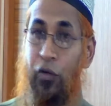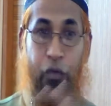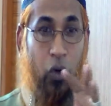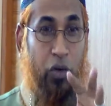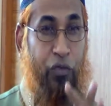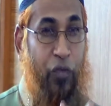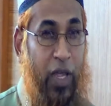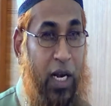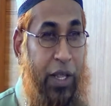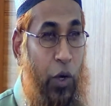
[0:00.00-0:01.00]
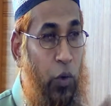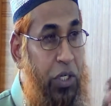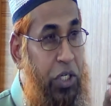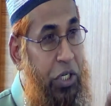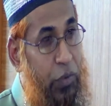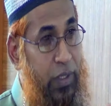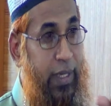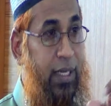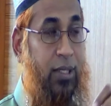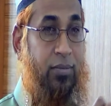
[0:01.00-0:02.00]
fulfill your
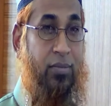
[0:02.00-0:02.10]
duty.